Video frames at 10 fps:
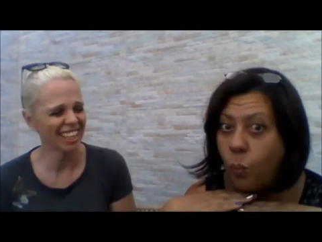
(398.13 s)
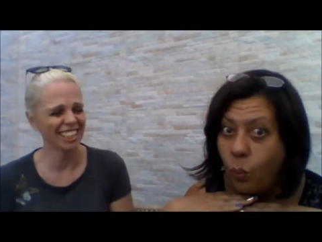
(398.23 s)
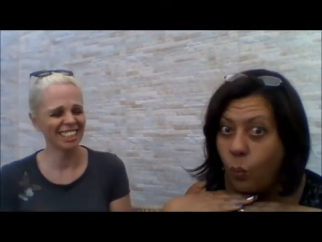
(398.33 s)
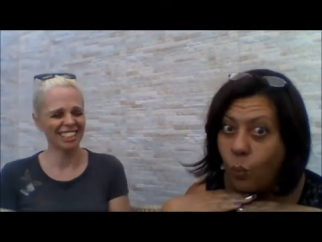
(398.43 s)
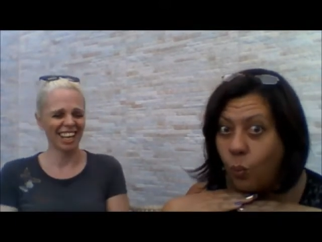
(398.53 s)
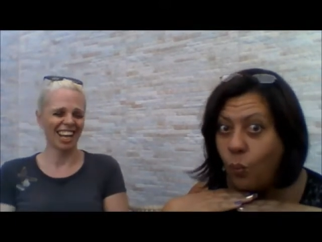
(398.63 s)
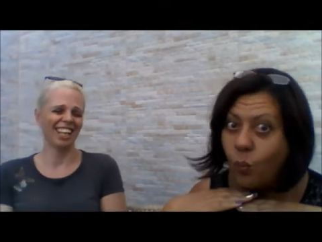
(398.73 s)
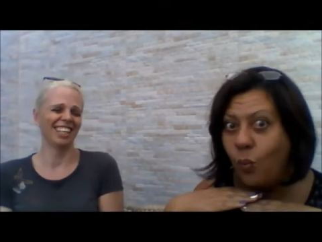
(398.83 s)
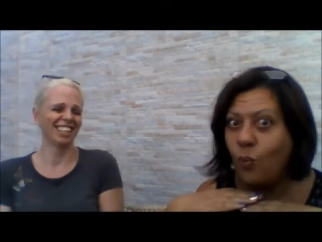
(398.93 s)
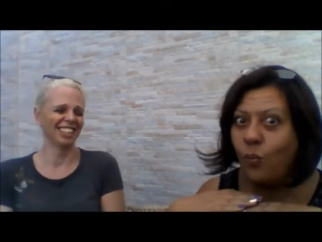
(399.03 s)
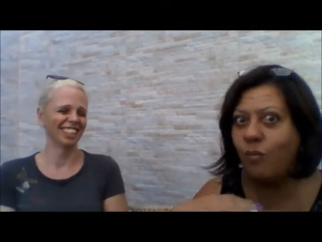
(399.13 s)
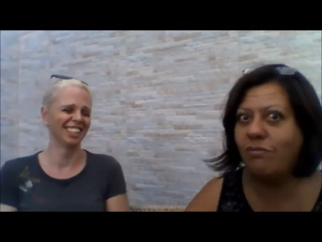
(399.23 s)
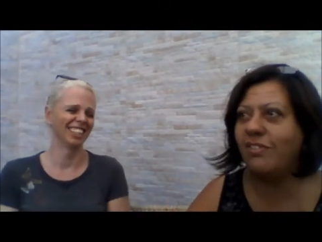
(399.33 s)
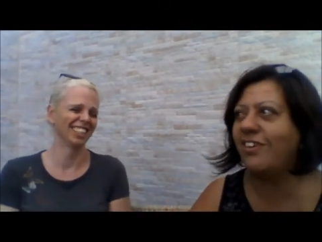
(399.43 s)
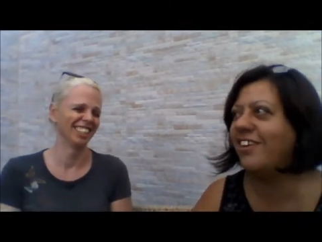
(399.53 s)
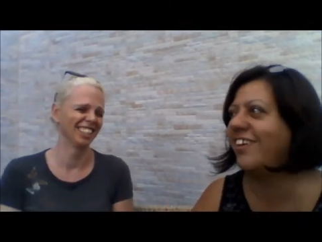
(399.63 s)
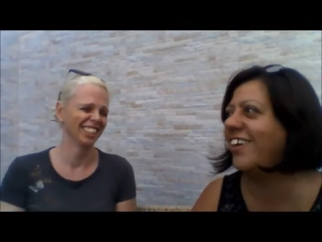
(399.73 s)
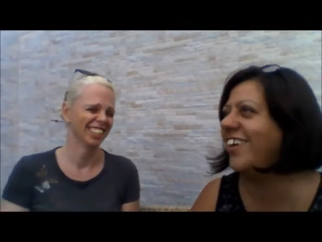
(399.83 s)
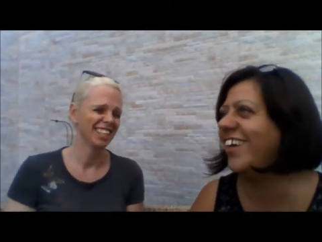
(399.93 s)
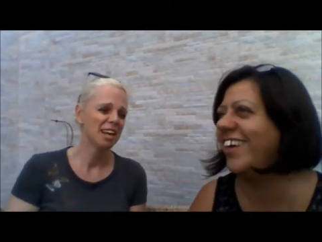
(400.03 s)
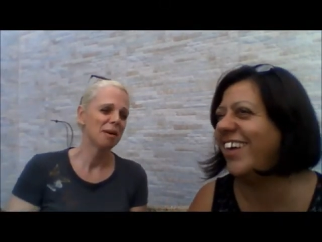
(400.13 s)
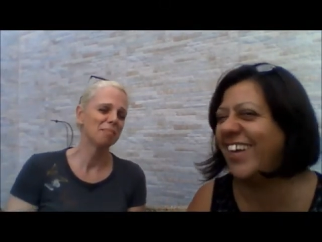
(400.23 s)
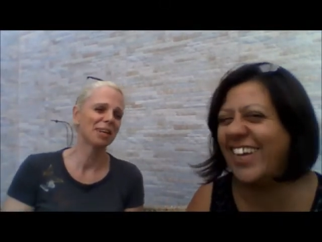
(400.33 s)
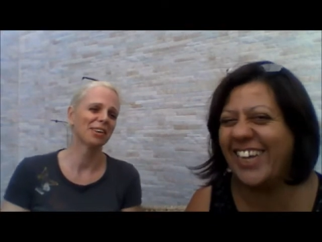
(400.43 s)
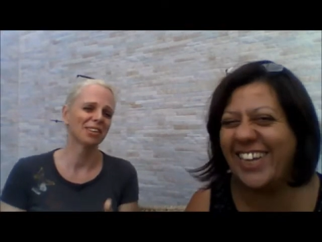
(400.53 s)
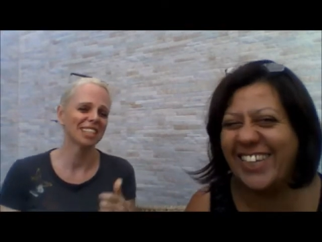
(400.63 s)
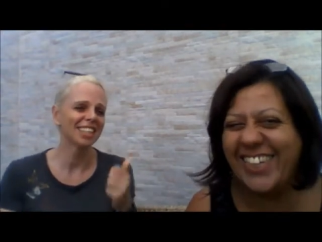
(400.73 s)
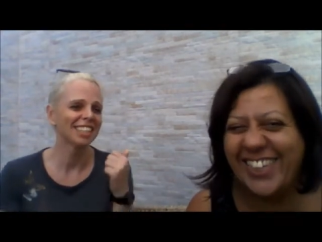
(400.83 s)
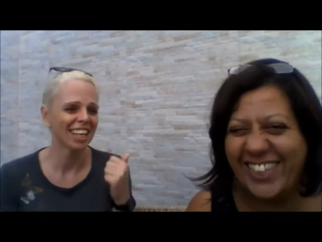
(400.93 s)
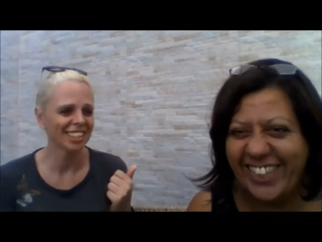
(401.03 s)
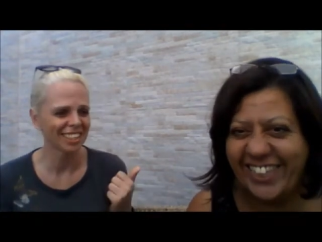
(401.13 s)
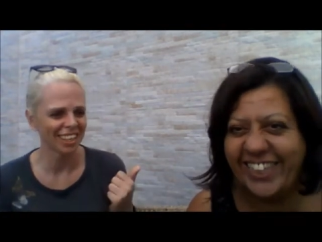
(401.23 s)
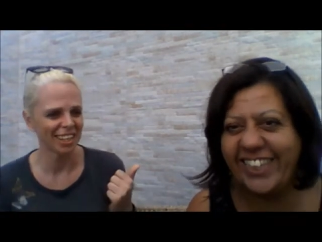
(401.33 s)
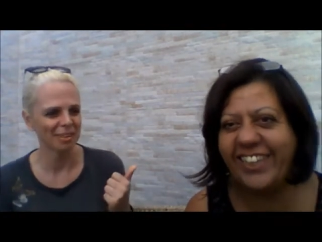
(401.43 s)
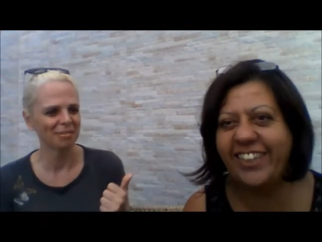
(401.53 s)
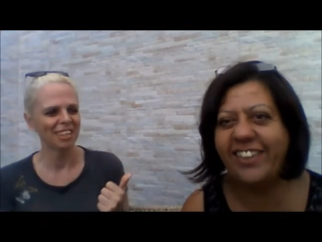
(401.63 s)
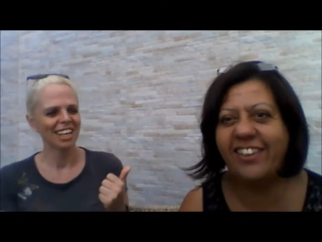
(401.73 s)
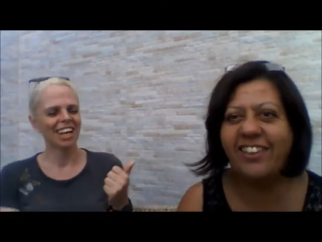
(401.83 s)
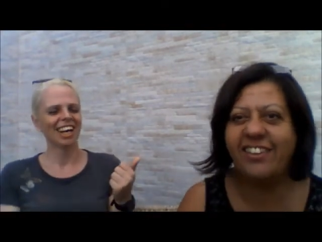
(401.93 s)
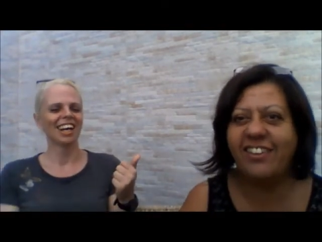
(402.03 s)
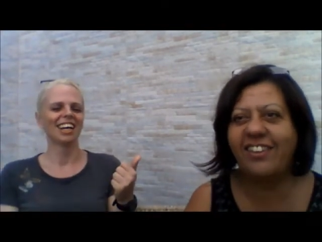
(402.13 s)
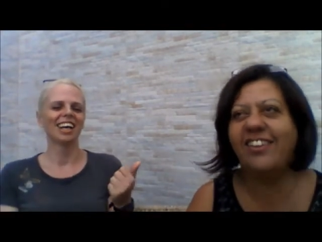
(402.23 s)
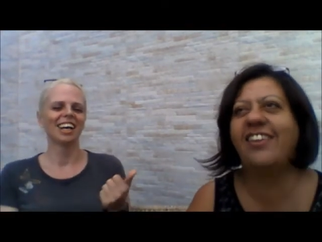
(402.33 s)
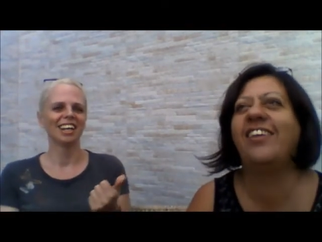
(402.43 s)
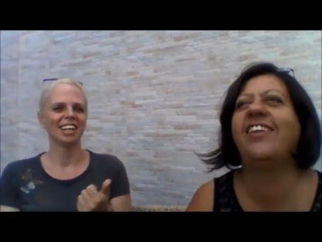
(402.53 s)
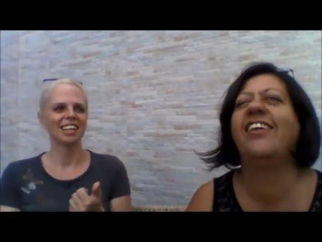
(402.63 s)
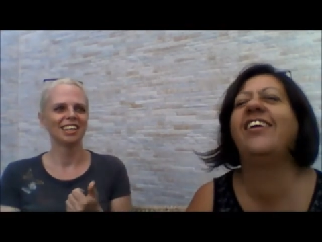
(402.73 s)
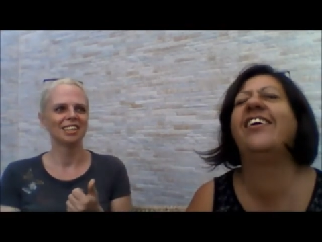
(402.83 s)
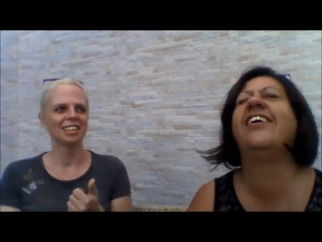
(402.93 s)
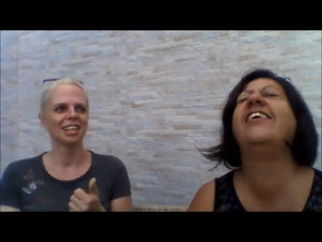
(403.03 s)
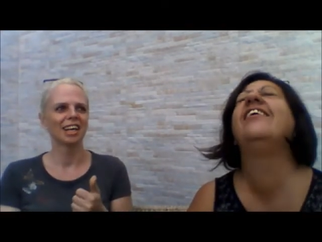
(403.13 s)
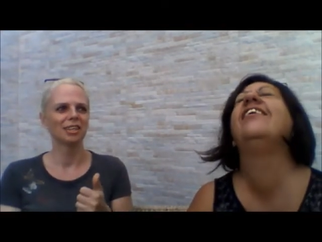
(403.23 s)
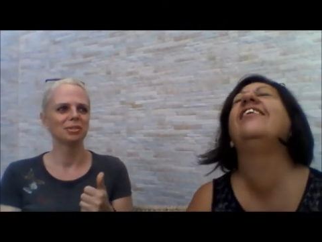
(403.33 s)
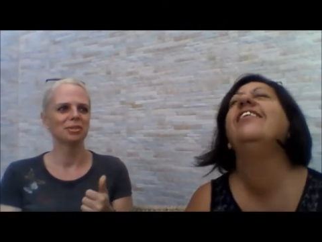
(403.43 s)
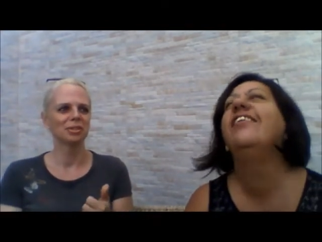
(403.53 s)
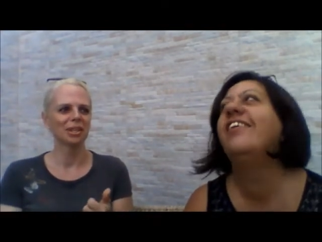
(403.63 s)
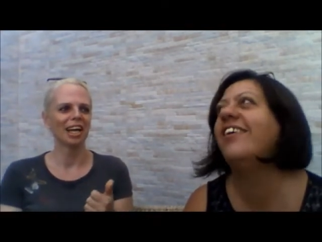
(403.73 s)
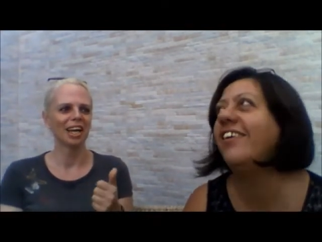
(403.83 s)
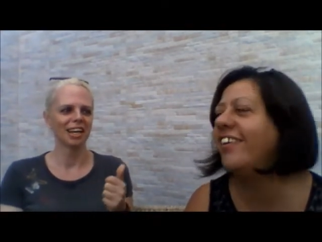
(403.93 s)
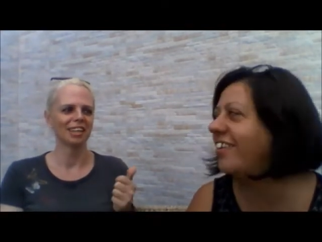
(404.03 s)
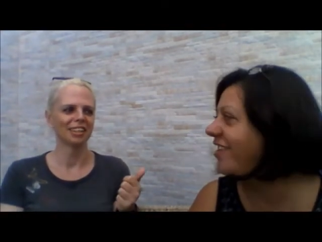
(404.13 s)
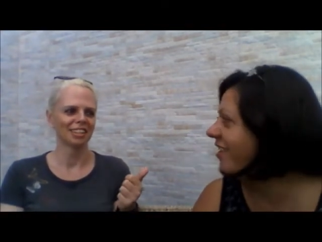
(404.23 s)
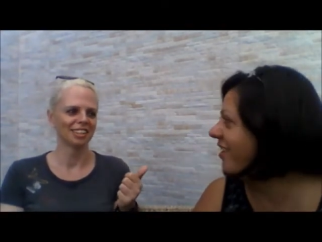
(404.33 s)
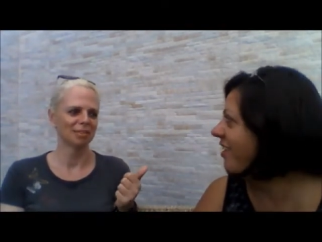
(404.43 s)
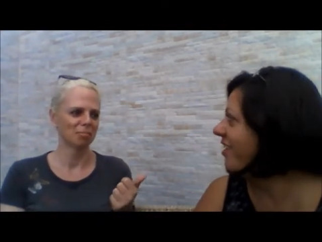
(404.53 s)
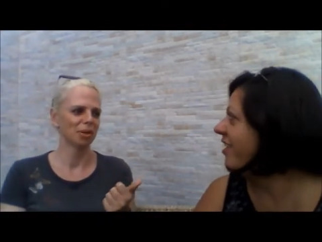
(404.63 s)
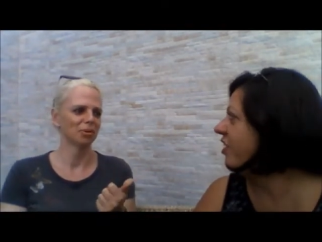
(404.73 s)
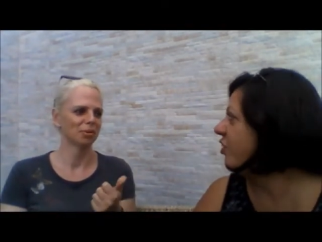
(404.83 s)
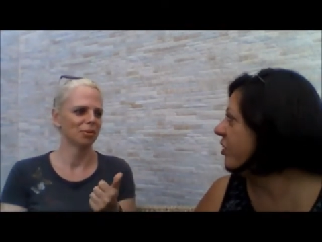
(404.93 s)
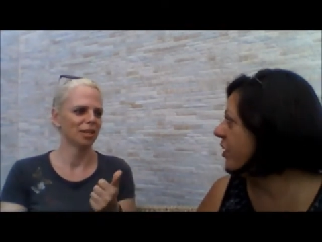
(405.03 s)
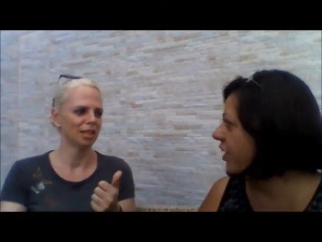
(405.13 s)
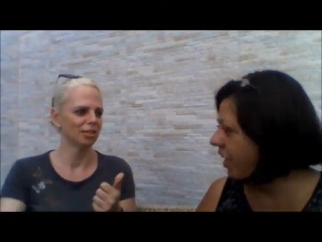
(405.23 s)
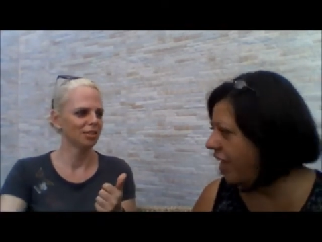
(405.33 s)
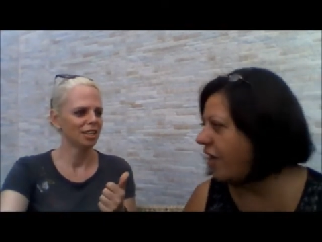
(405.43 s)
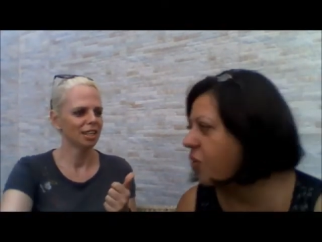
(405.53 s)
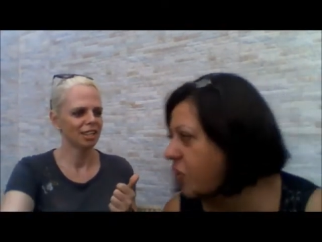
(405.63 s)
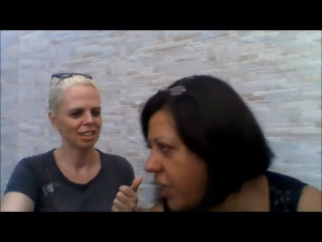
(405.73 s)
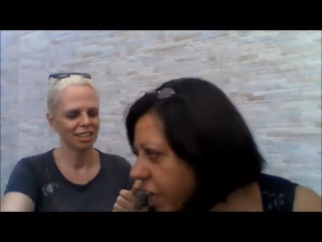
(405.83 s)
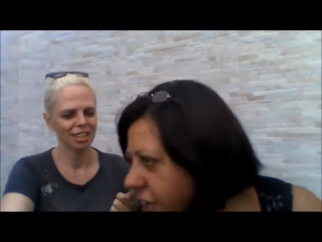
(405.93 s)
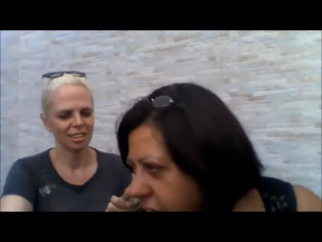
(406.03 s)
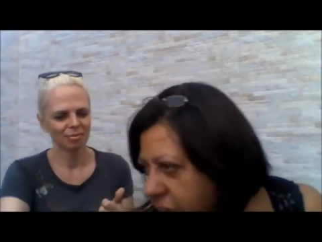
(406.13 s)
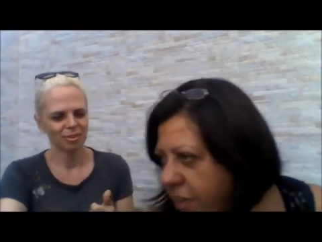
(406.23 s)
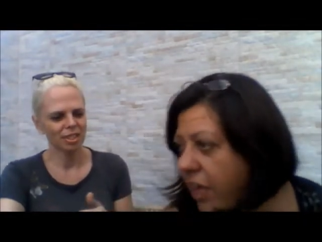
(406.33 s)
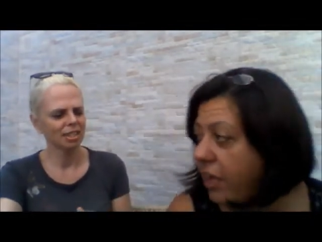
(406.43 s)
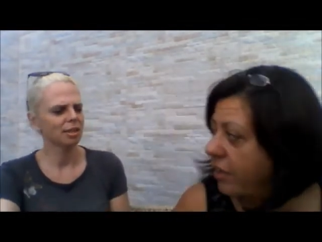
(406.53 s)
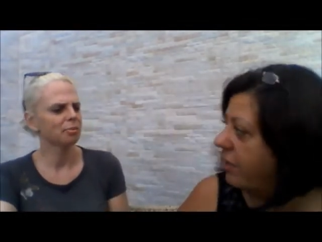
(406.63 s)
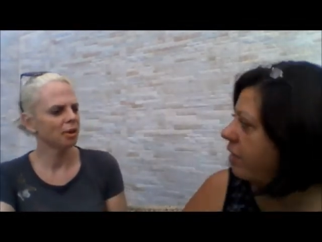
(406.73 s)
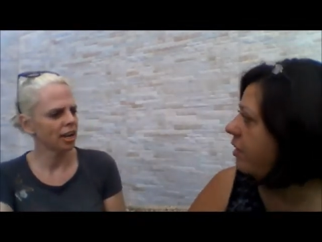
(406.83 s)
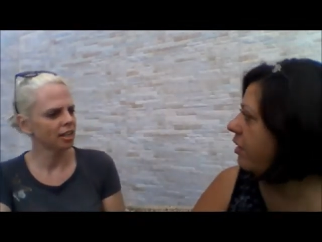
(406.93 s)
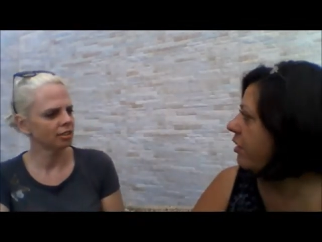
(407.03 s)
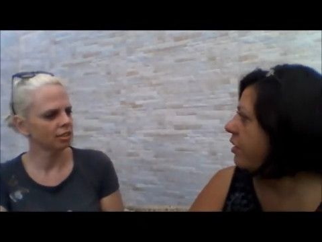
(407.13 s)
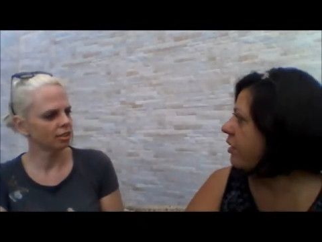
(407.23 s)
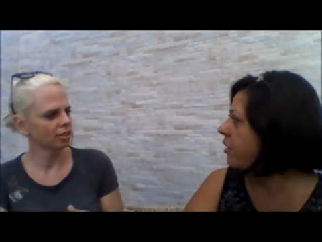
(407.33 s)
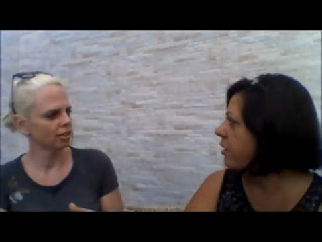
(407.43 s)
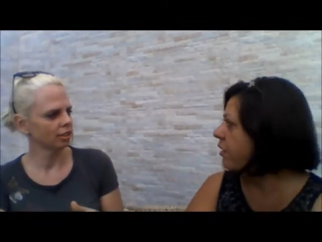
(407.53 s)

Speaker 1: in mm. Italian. because at that time, I, I, I used to like Paulo Coelho. Yeah, okay. Is it right? Uh,